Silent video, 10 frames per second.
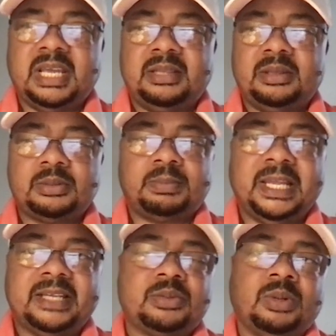and those
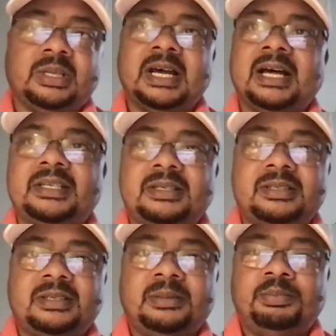plants will
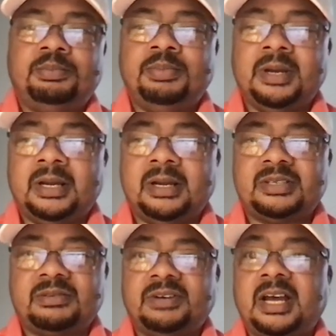not
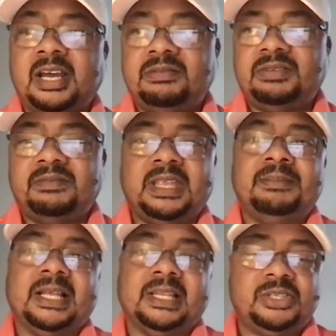survive if they
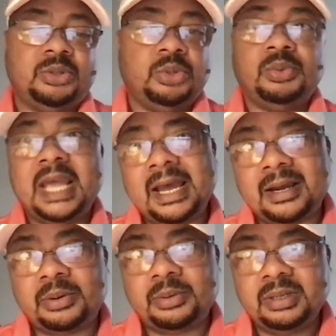mail it to you
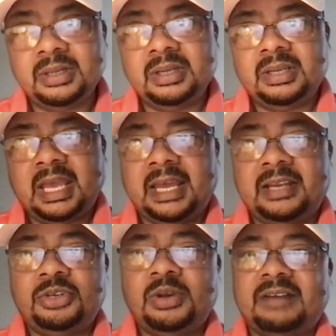now,
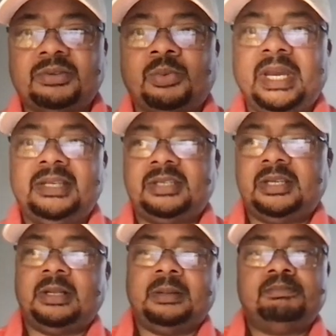and you have to wait
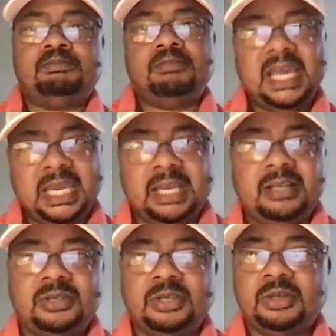till
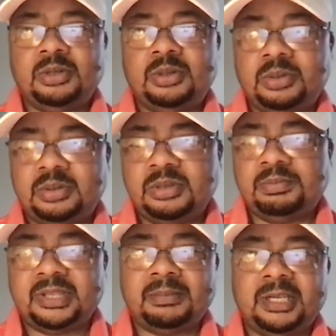May to
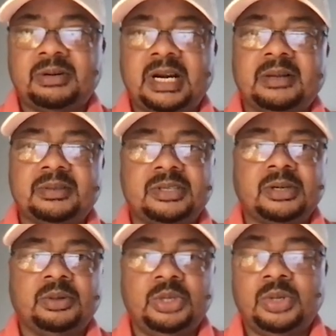put them in the ground.
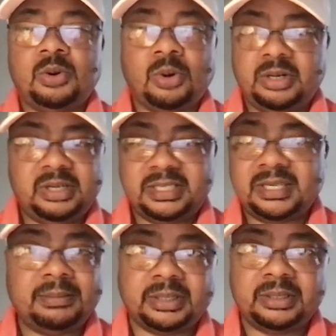So you can order in
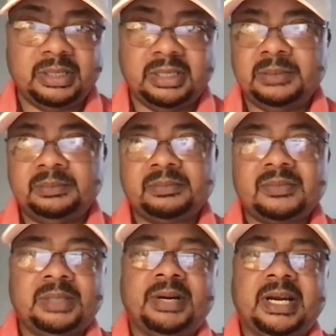December,
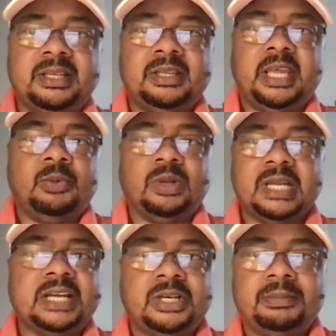but they will
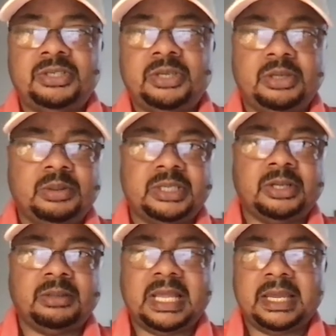not ship it to you
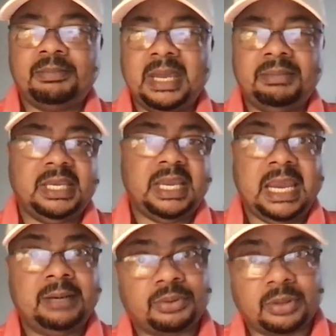until like maybe
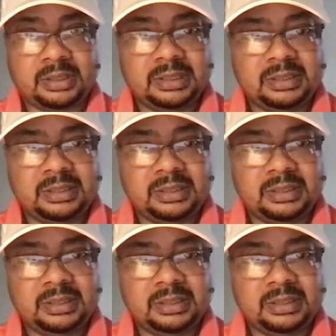April.